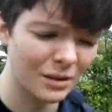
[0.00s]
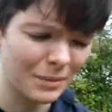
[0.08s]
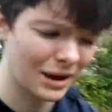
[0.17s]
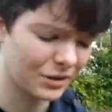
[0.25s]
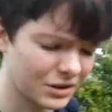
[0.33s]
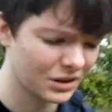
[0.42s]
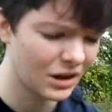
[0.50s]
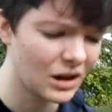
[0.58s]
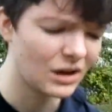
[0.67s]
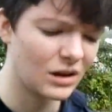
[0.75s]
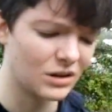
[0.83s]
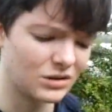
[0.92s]
did come out
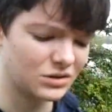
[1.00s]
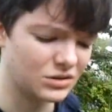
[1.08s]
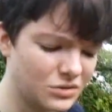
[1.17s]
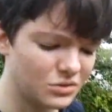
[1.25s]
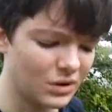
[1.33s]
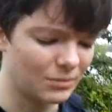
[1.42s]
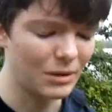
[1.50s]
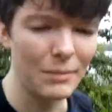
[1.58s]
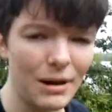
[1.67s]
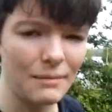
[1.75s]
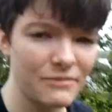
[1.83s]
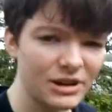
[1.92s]
to my
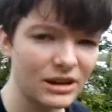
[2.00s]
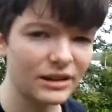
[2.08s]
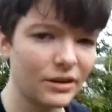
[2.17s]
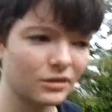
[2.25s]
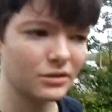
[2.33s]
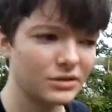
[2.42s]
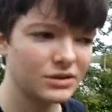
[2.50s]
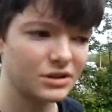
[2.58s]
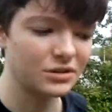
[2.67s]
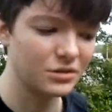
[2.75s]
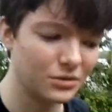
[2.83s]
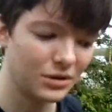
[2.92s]
mom via letter,
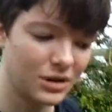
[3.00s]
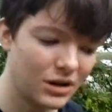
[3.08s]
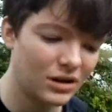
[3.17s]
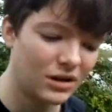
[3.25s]
so